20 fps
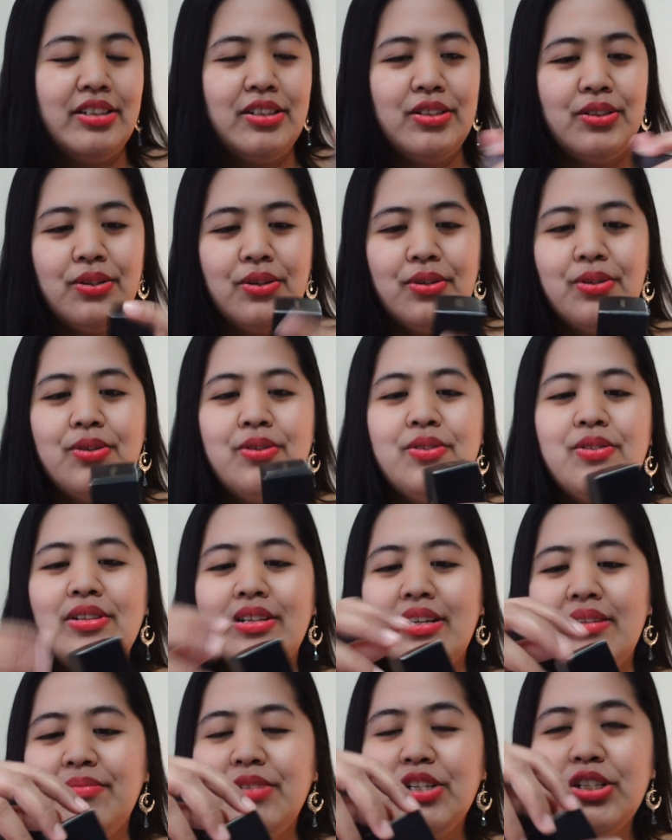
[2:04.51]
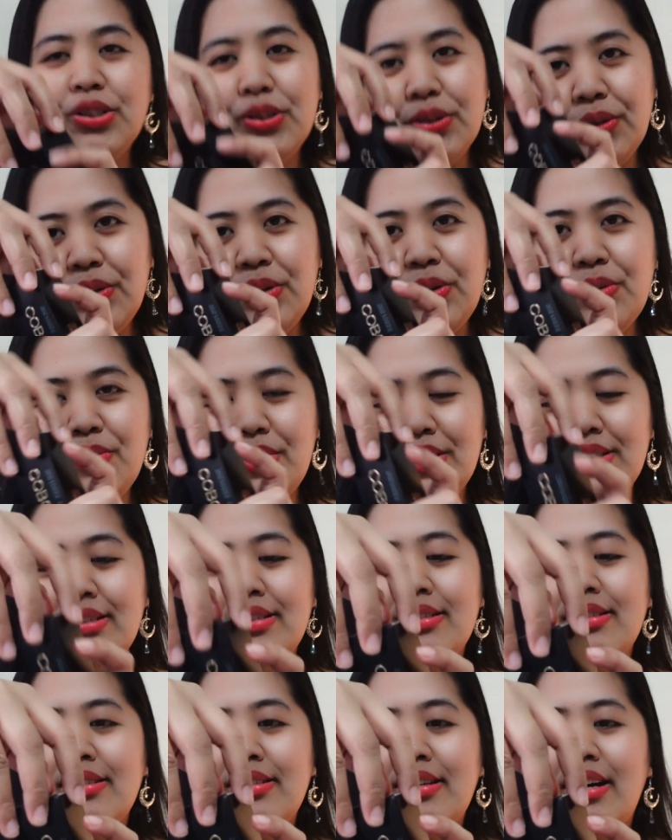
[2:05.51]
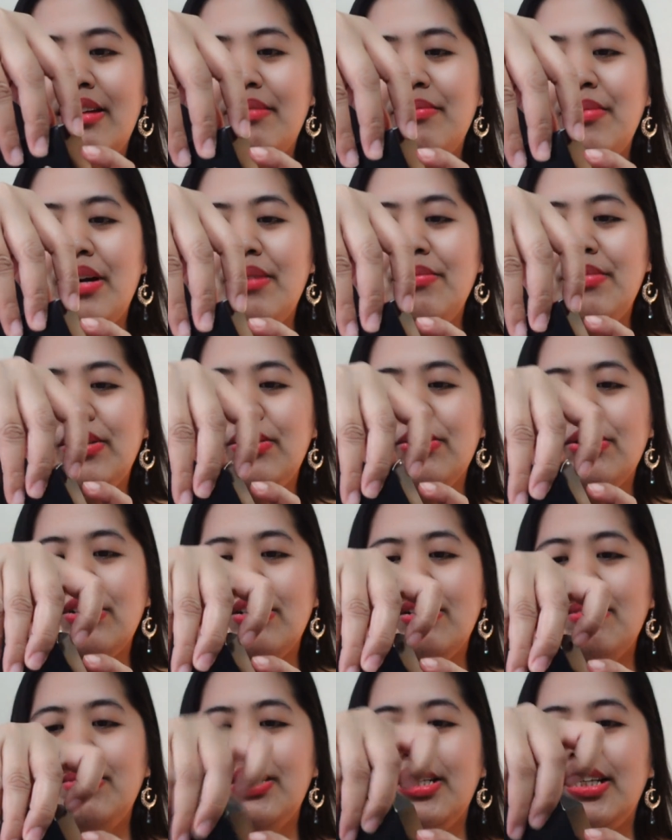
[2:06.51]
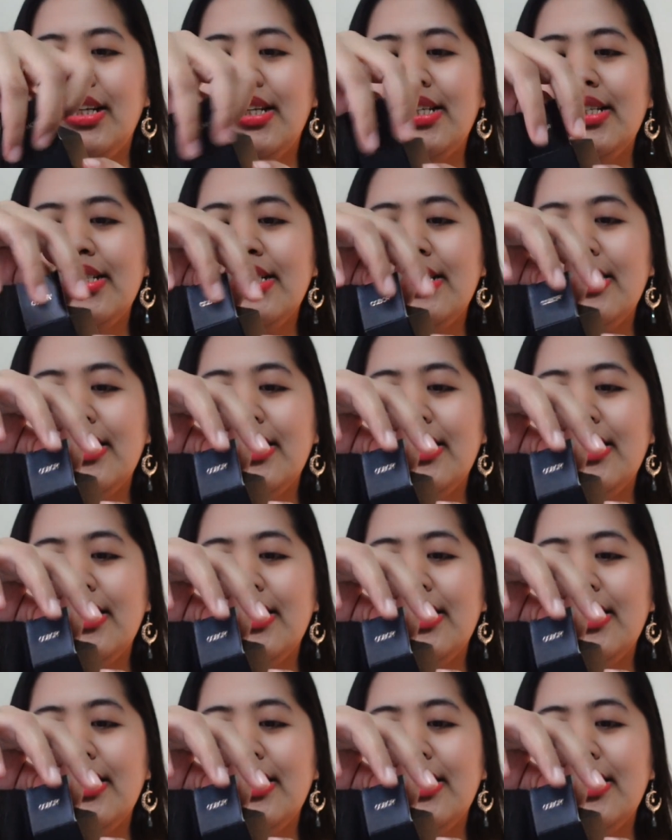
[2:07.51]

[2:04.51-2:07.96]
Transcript: So let me show you what's inside my amigos and amigas.